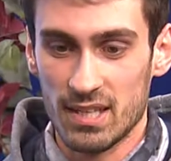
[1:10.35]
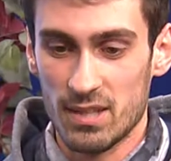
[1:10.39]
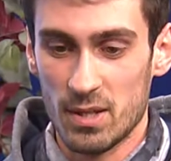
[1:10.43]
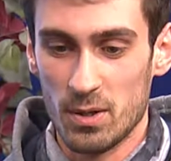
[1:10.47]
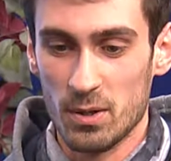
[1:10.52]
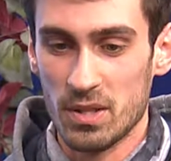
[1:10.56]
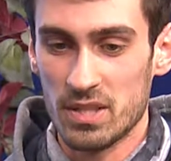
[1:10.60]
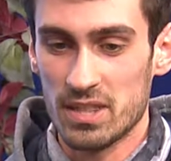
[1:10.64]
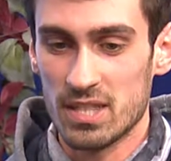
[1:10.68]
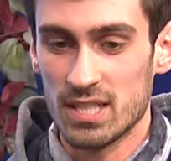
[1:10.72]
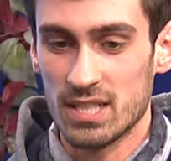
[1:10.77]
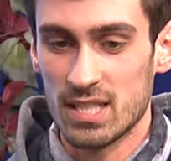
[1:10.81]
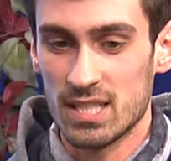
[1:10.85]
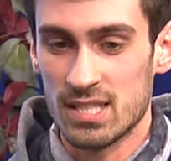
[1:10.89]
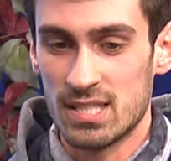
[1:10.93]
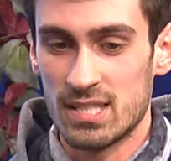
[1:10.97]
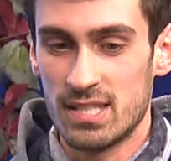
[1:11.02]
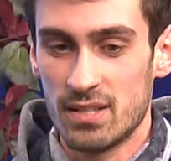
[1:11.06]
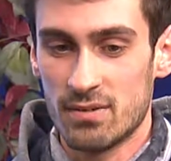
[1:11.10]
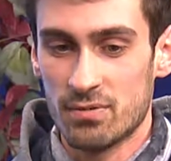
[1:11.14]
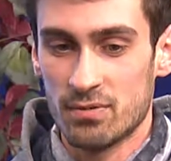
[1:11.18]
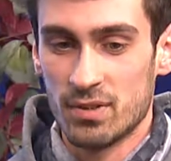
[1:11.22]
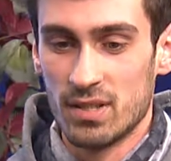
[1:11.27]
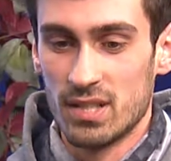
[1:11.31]
The only thing that's
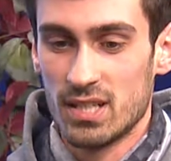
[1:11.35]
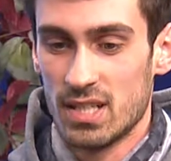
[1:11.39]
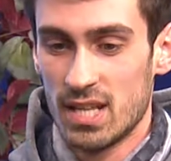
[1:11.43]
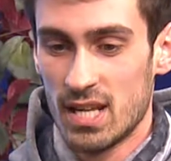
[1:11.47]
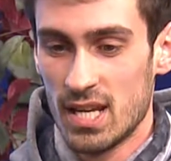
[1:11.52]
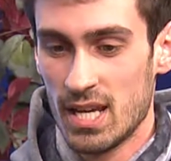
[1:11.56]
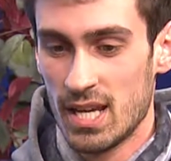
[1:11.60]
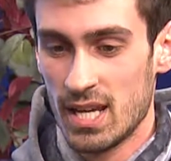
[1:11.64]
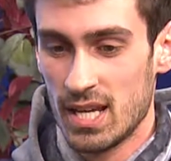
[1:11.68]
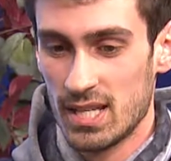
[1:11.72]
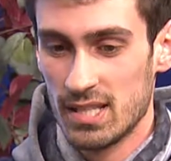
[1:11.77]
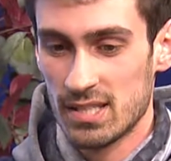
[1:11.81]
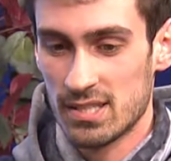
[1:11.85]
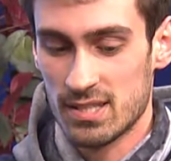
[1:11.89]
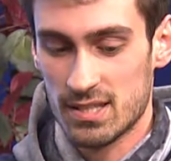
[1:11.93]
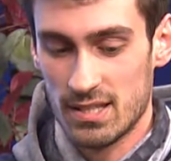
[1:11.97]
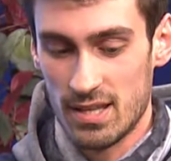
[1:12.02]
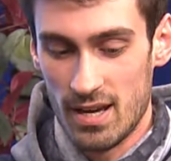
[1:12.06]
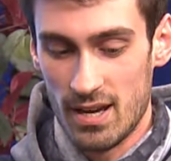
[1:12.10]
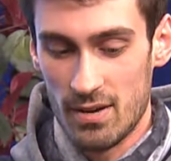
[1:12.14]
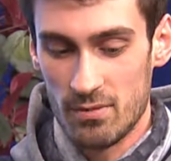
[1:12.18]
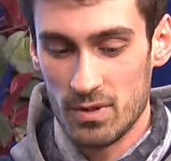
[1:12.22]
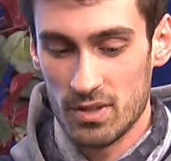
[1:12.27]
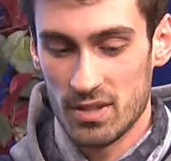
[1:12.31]
different is
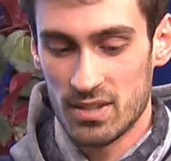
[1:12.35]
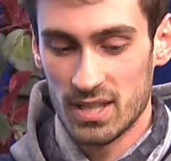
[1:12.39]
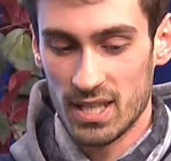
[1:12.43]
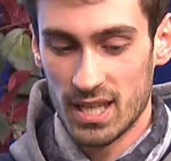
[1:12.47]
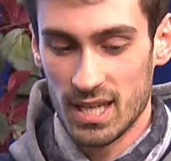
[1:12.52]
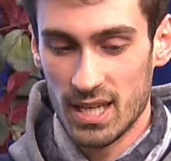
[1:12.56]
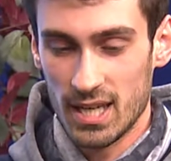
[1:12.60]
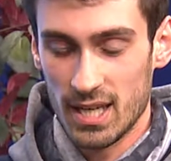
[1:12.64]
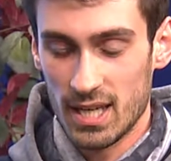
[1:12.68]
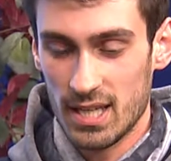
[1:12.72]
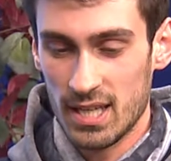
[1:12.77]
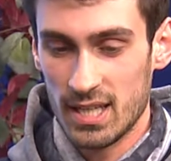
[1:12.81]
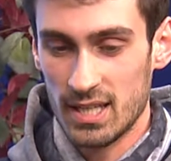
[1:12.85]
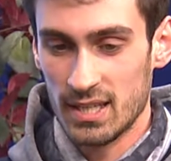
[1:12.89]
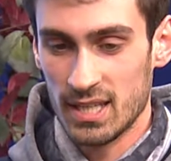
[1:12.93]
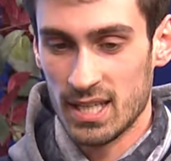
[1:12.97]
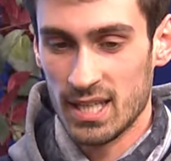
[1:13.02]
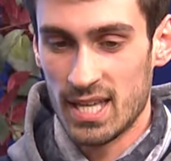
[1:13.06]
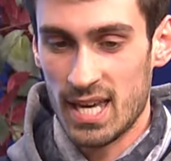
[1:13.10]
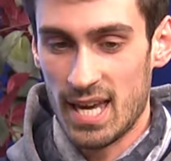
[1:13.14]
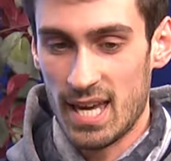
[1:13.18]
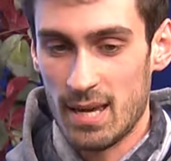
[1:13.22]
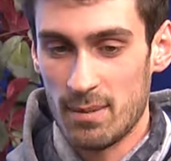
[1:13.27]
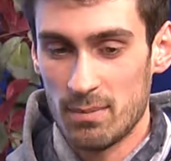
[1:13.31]
everything in the
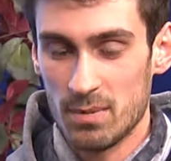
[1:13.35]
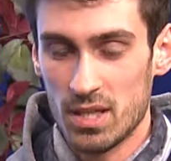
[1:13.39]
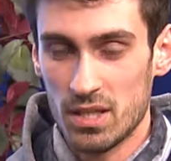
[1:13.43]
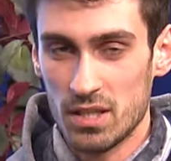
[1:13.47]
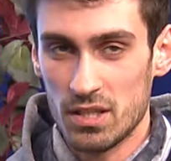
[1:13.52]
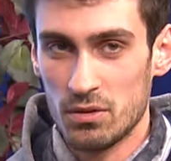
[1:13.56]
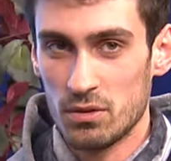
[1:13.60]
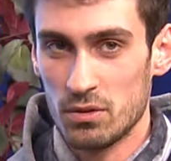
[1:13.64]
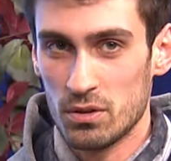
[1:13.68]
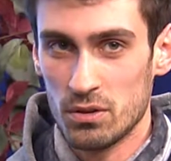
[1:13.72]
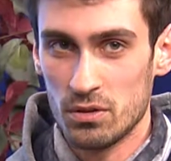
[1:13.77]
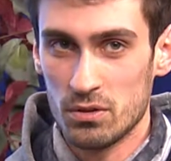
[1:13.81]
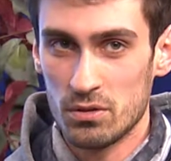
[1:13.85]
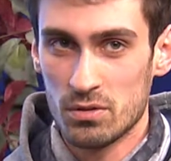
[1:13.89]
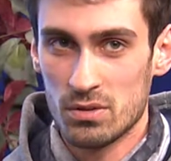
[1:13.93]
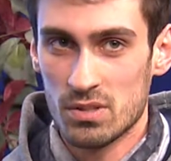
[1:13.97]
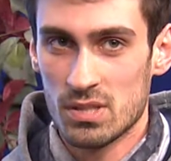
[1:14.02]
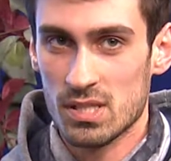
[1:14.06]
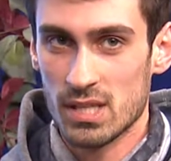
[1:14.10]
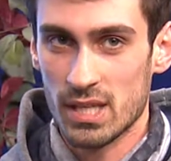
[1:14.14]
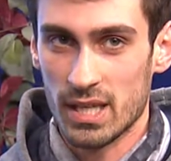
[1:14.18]
game that you use,